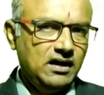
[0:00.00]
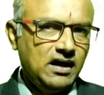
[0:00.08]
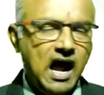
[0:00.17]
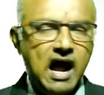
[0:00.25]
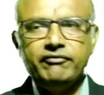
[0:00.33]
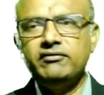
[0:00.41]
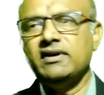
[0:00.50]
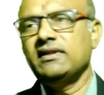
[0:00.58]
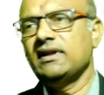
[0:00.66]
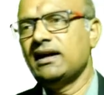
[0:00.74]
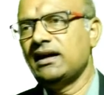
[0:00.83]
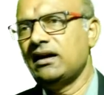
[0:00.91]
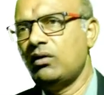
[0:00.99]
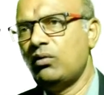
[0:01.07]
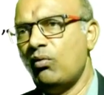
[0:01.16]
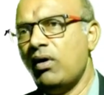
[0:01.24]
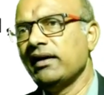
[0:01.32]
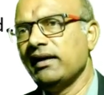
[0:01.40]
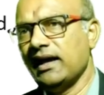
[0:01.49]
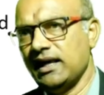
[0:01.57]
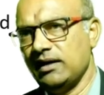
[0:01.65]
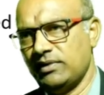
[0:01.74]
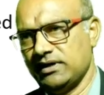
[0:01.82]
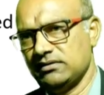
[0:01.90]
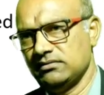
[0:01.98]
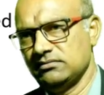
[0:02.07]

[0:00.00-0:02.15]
After the von Helmont,